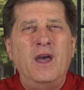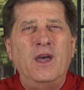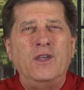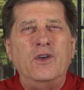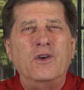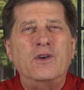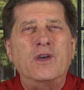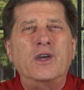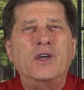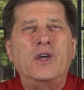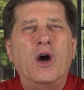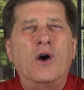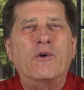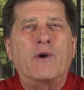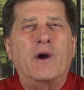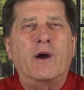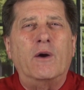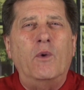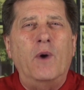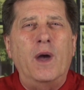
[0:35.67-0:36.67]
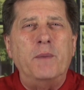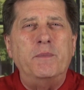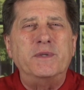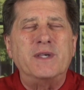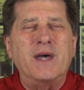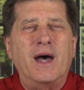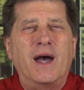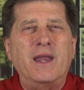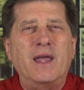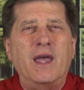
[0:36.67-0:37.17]
You can go to our
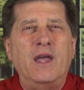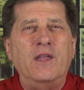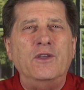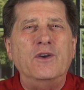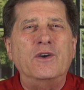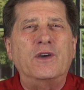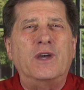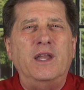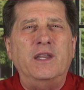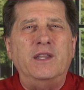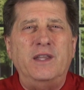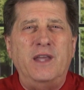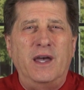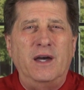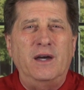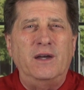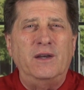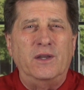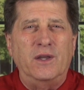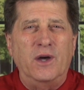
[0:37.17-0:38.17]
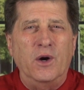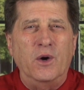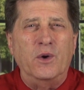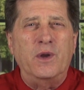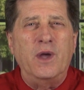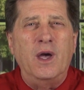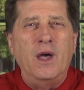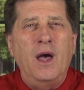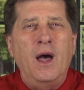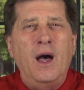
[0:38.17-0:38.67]
website and you can download